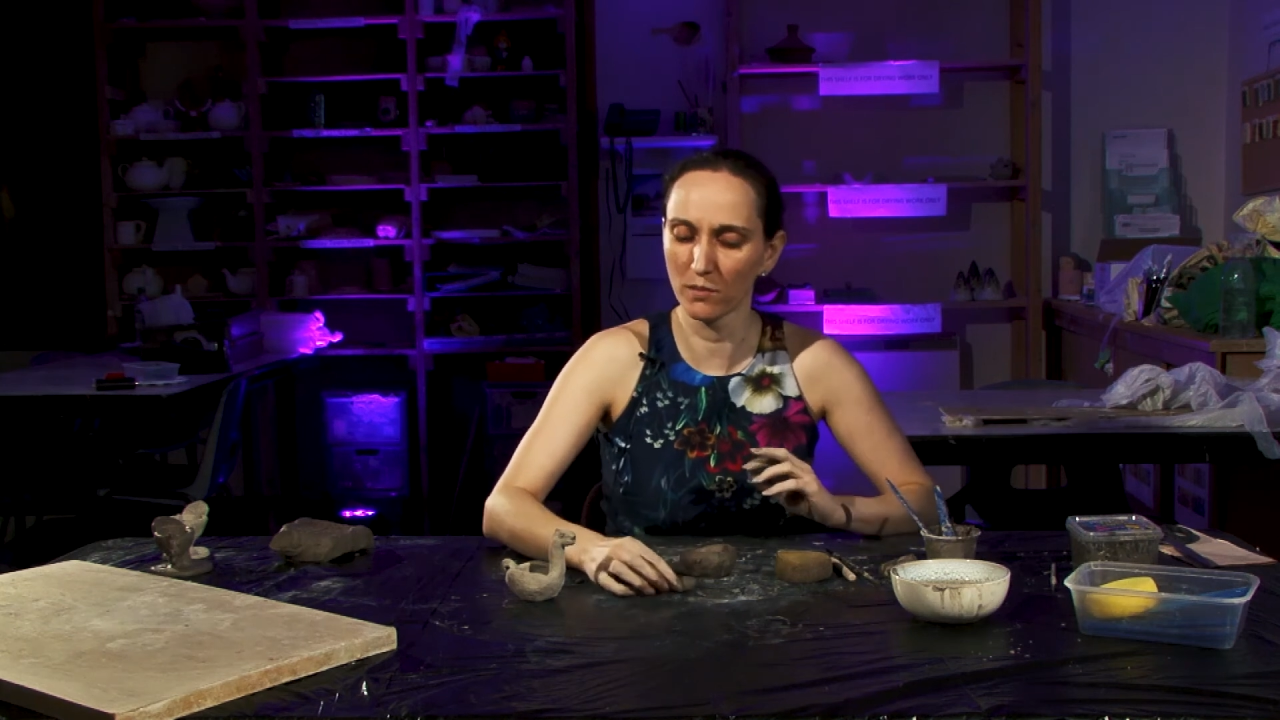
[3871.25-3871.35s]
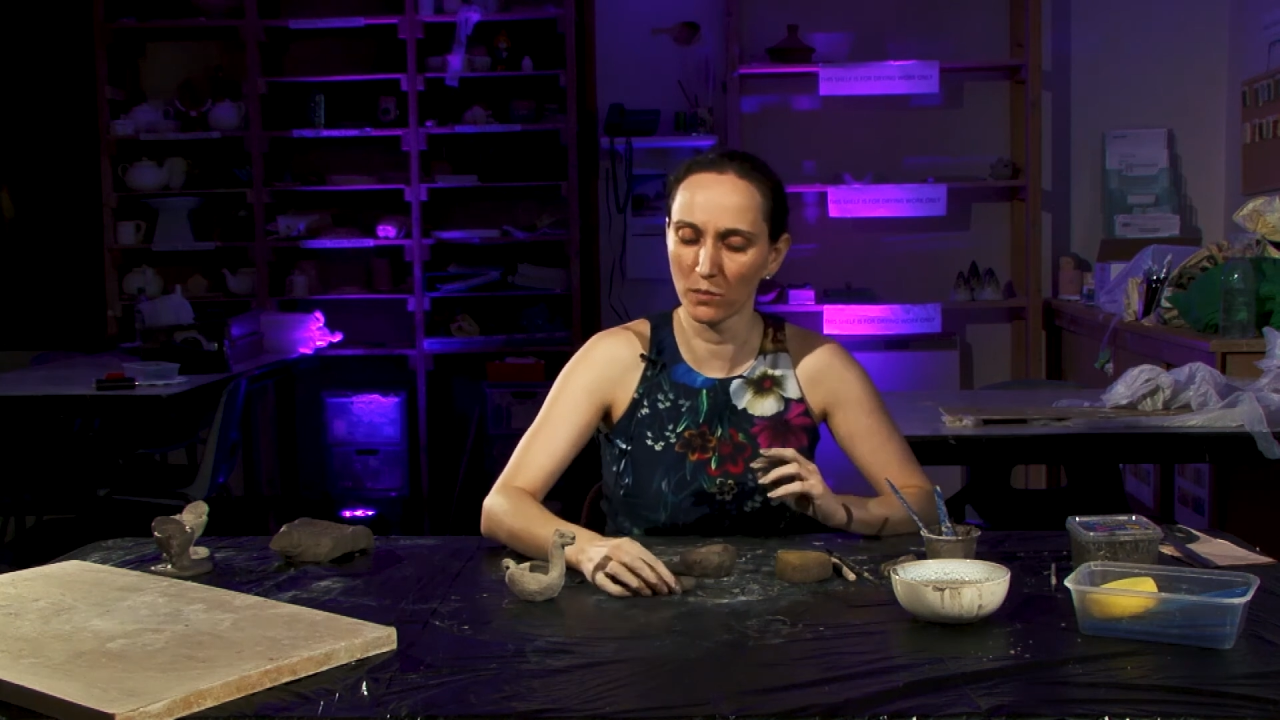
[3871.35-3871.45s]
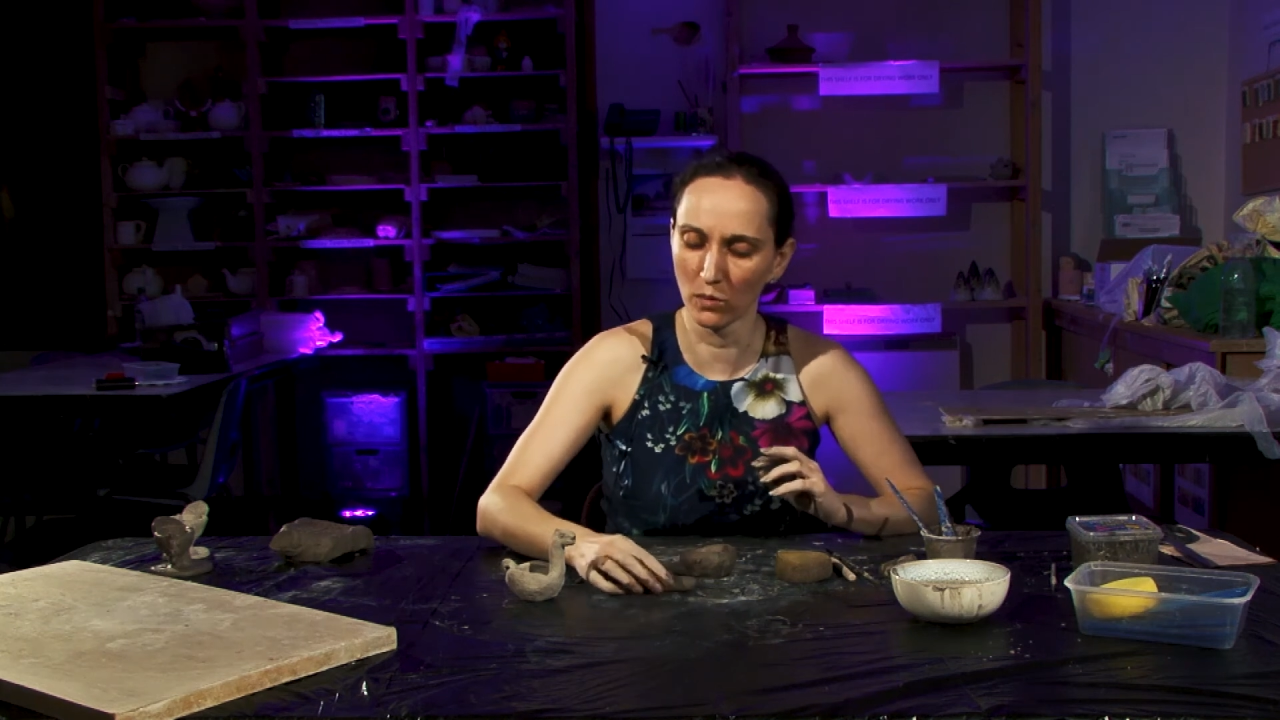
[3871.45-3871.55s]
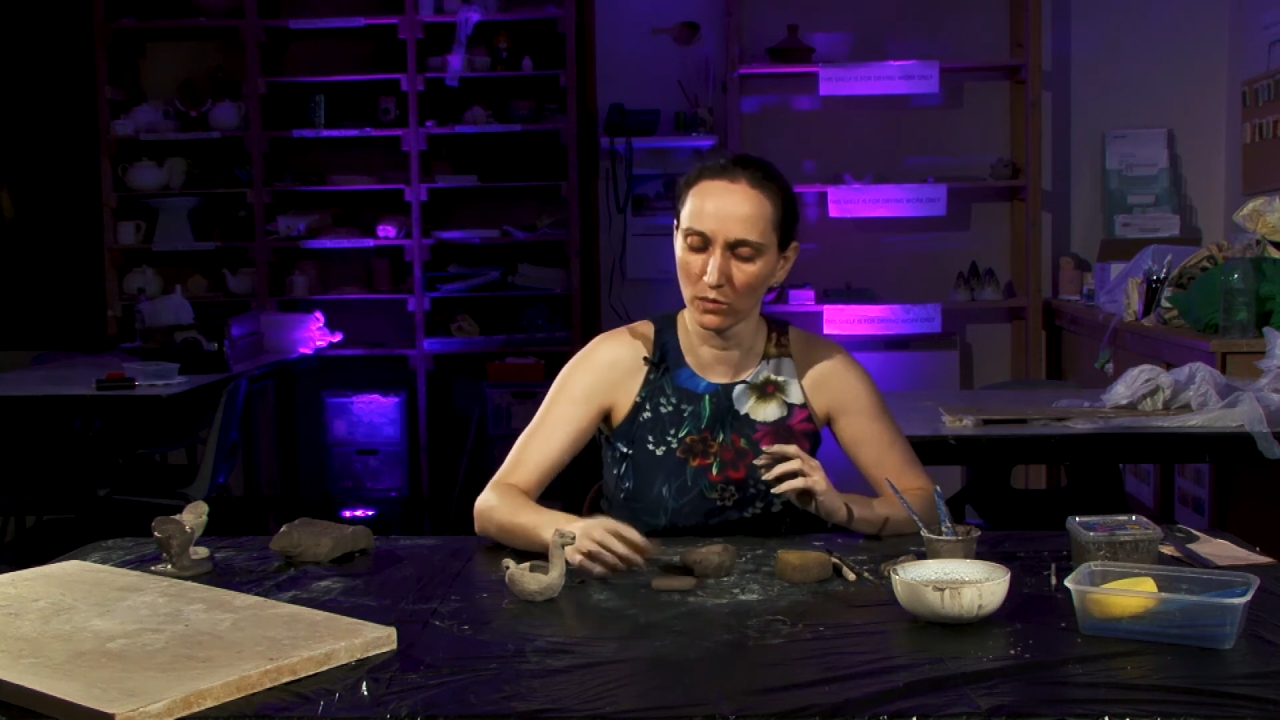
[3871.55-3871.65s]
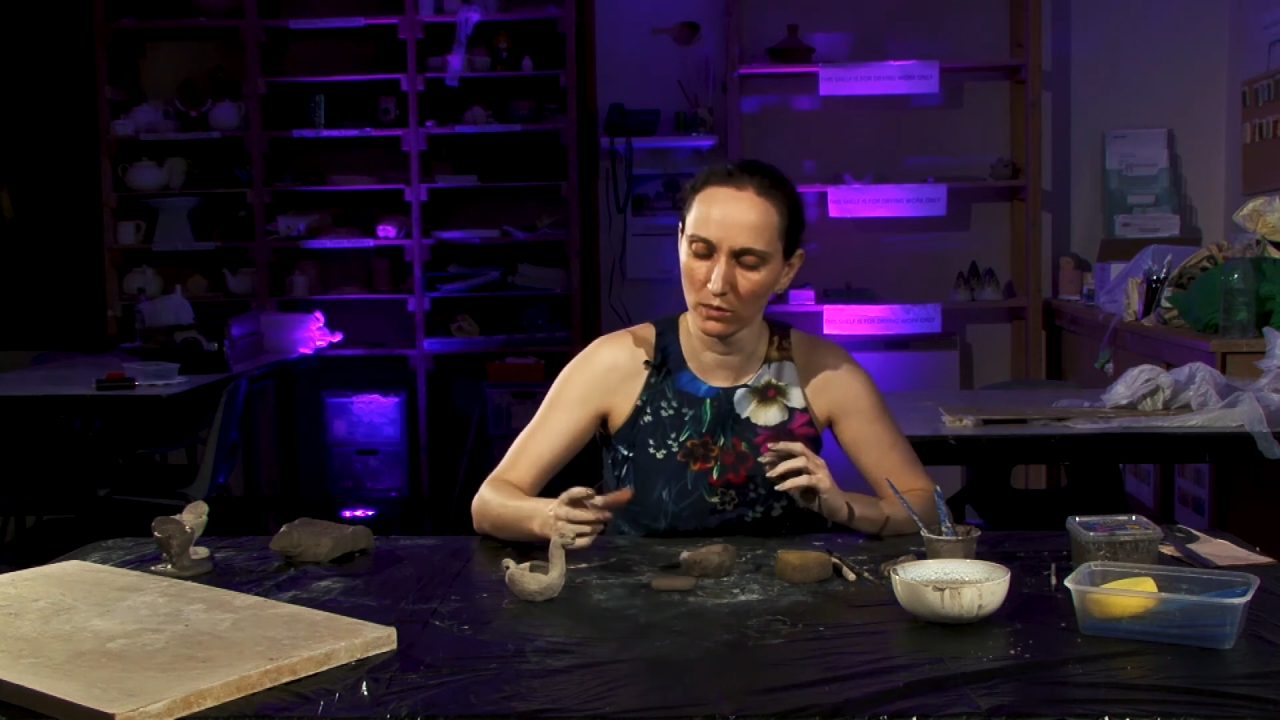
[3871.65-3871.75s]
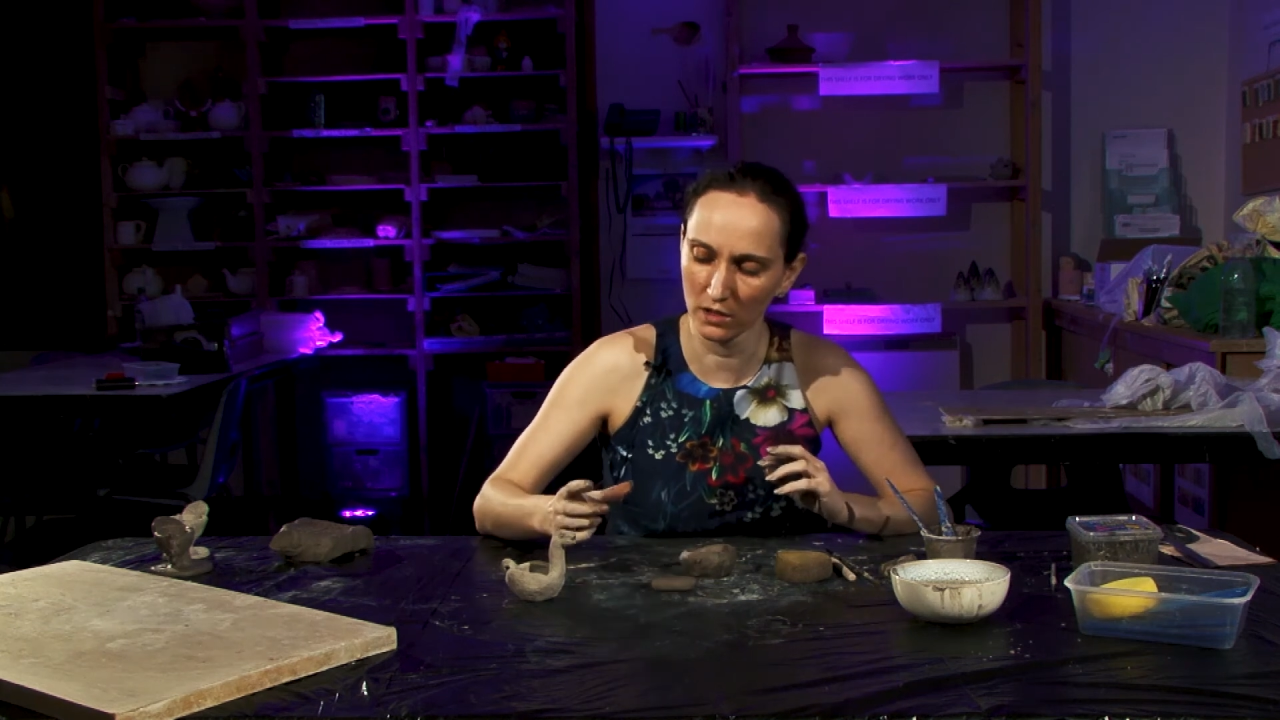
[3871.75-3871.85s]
more